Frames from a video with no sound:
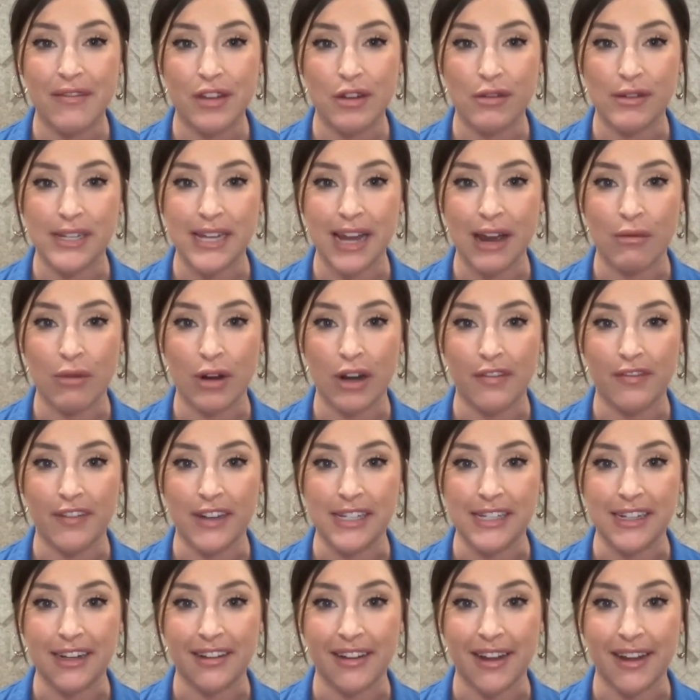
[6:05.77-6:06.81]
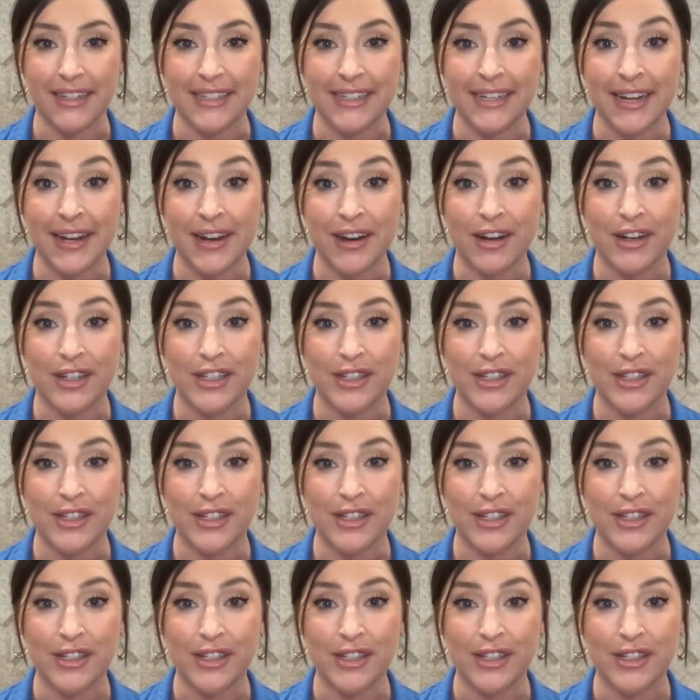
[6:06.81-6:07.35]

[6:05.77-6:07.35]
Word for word: of those network fees collected are